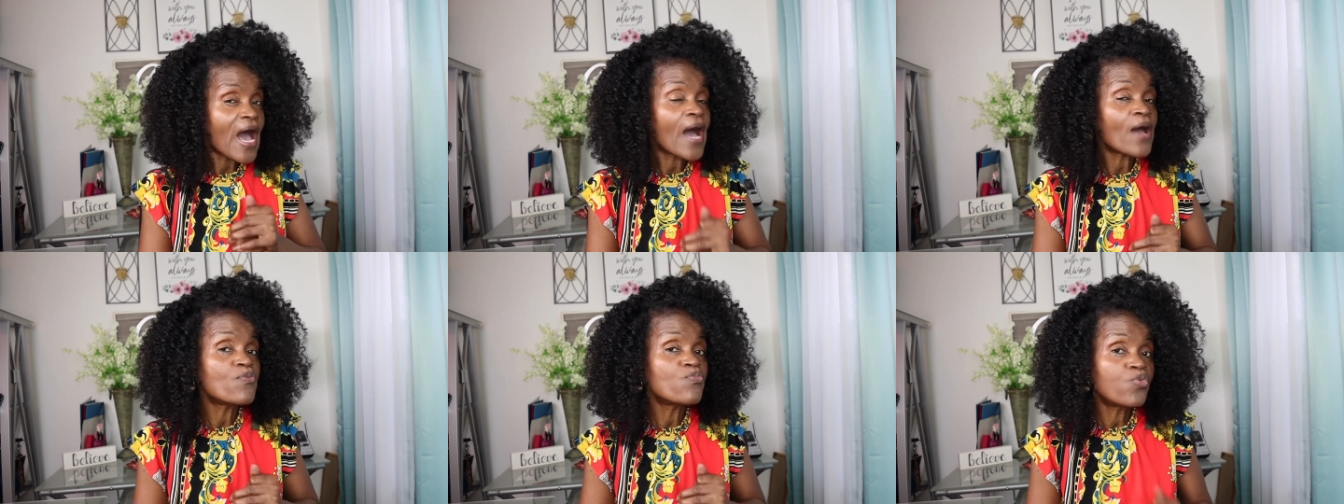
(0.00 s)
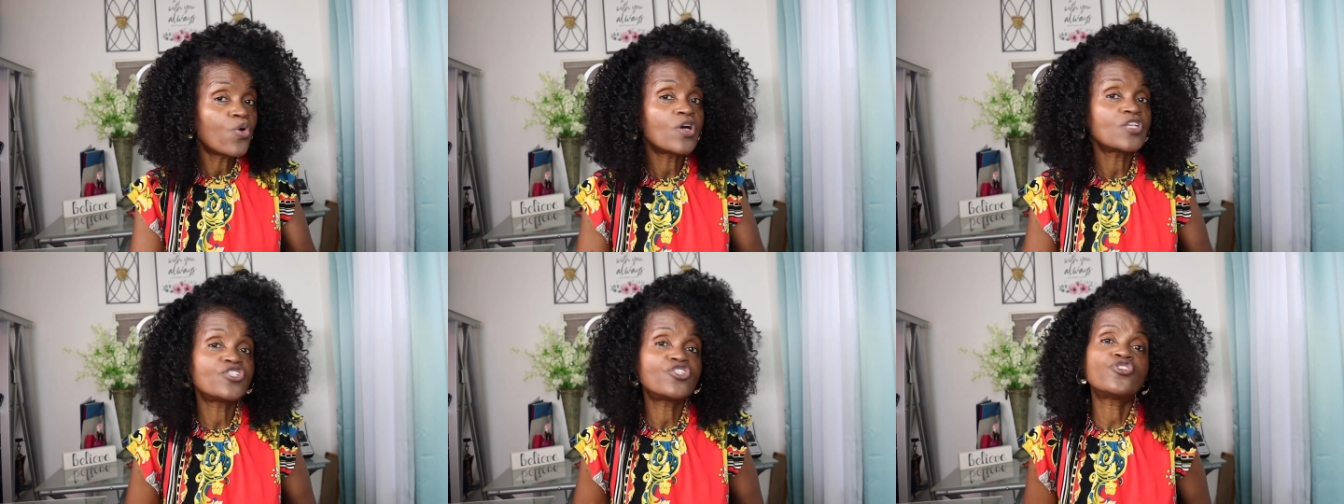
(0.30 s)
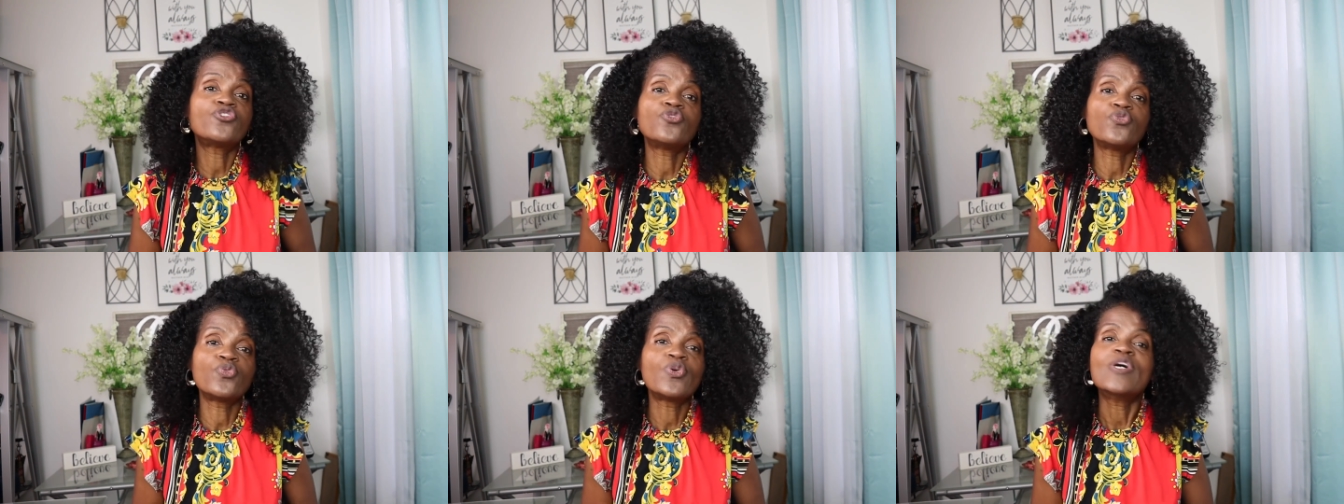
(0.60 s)
i
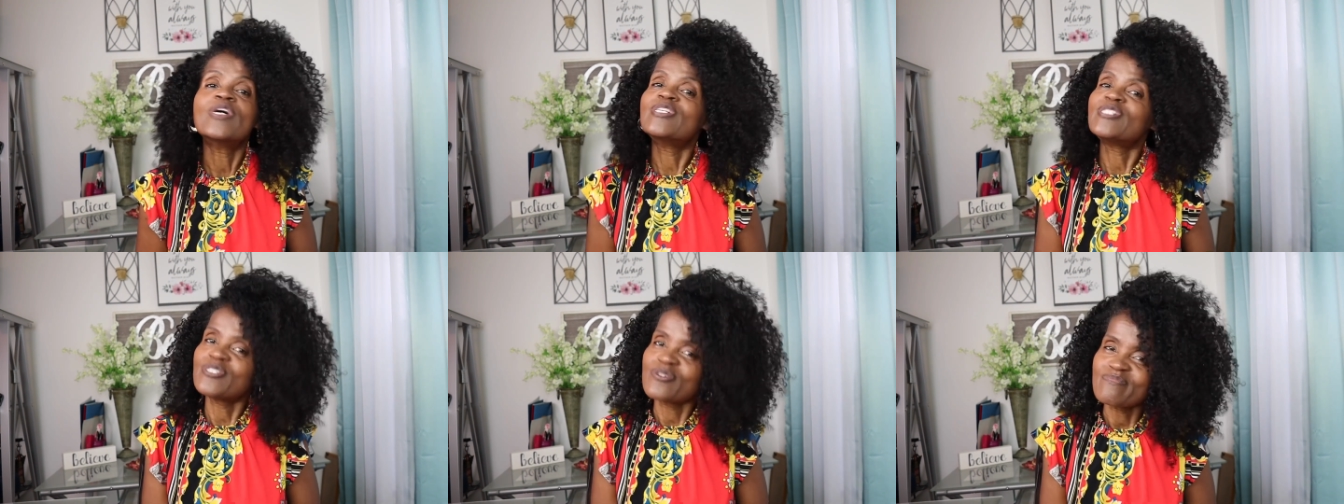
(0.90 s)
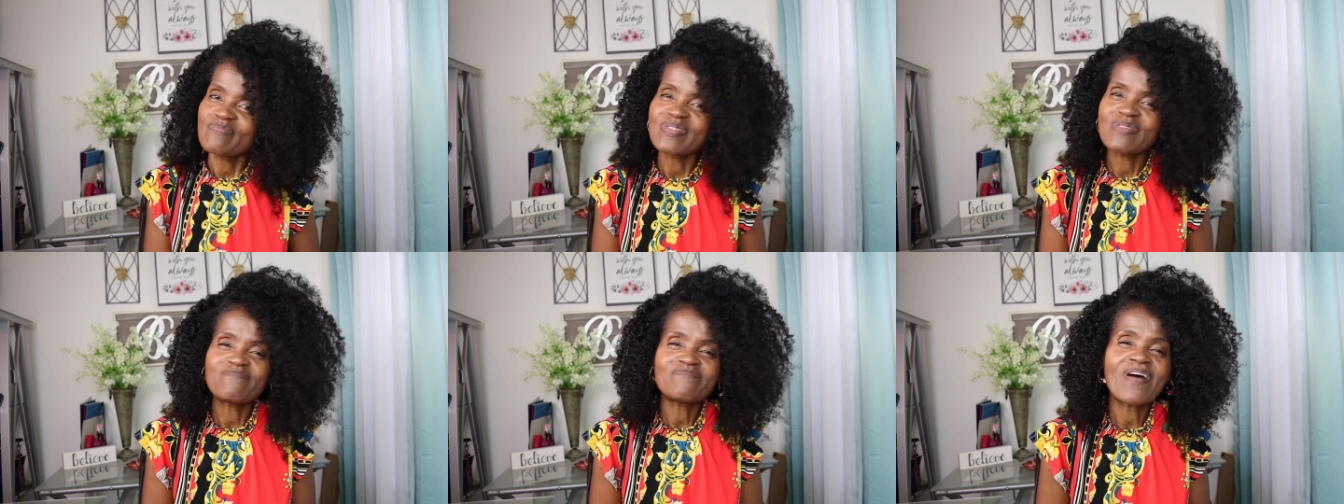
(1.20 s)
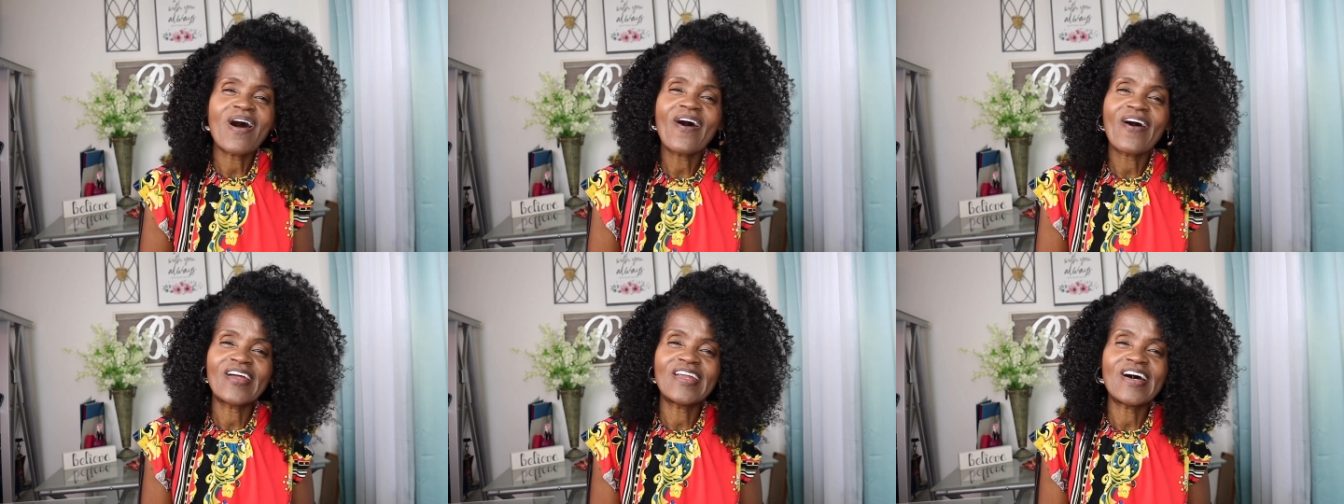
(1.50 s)
want you to be a
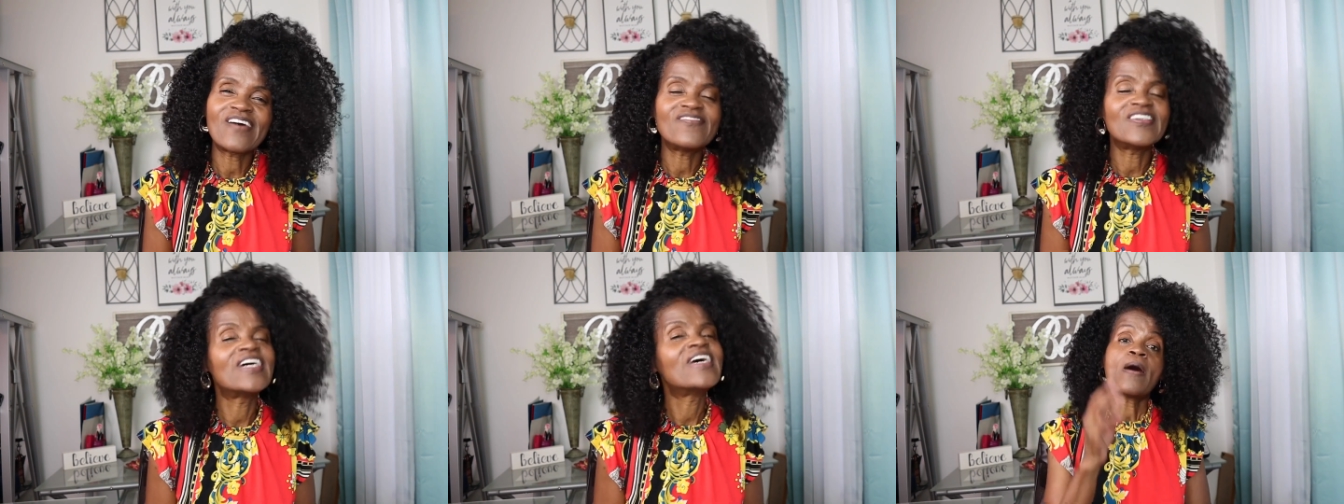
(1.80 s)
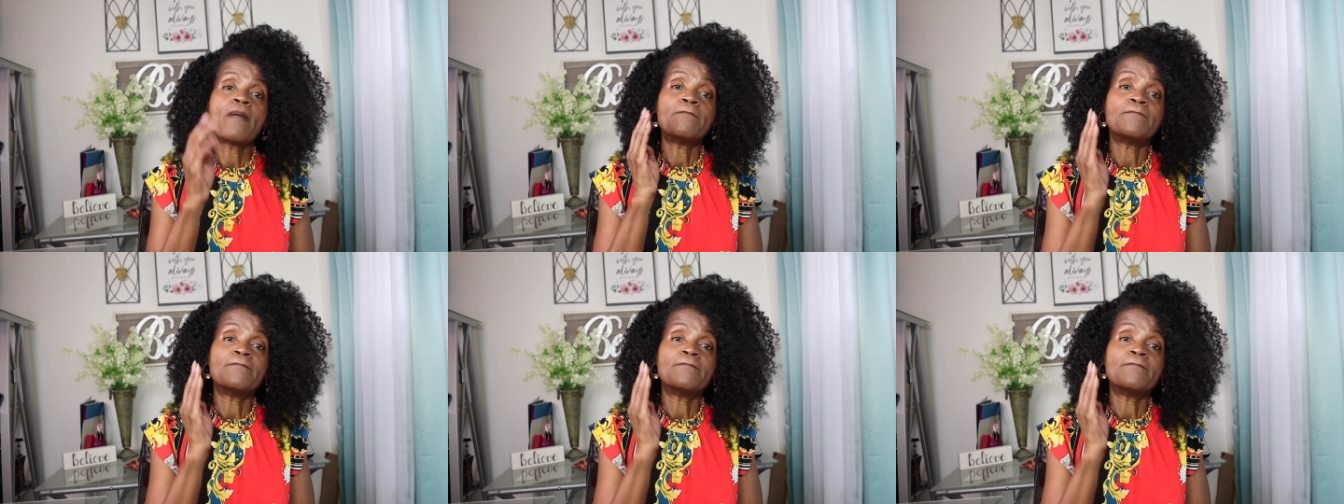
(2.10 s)
part of it